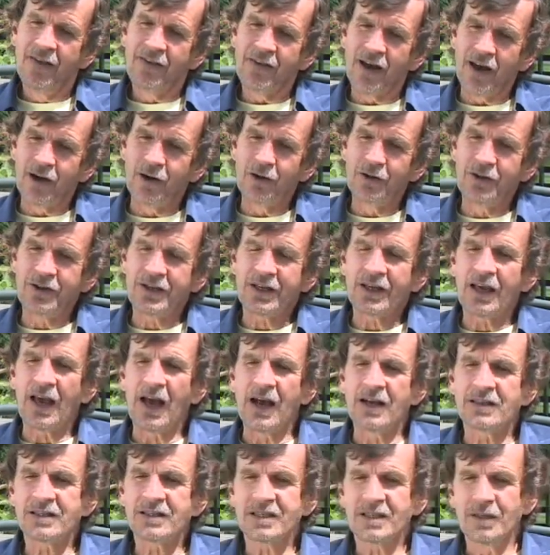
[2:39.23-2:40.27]
not only the
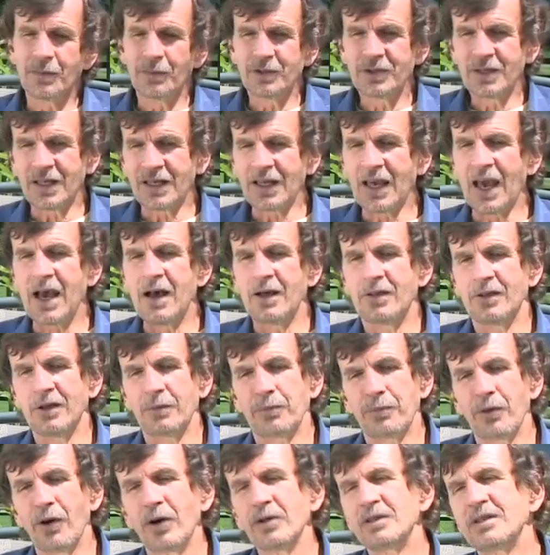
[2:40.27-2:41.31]
calcium, but the, ca the
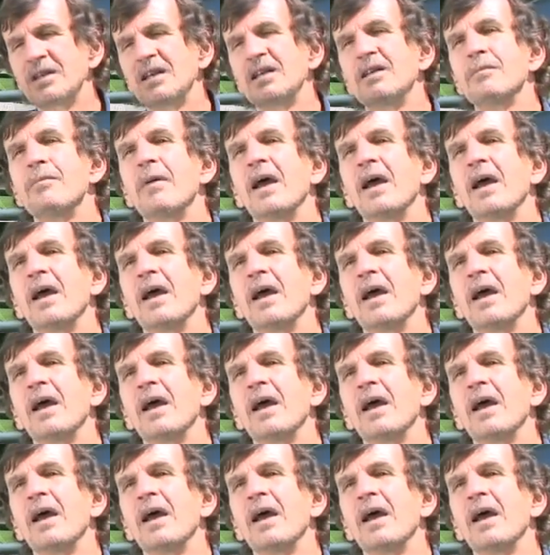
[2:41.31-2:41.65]
protein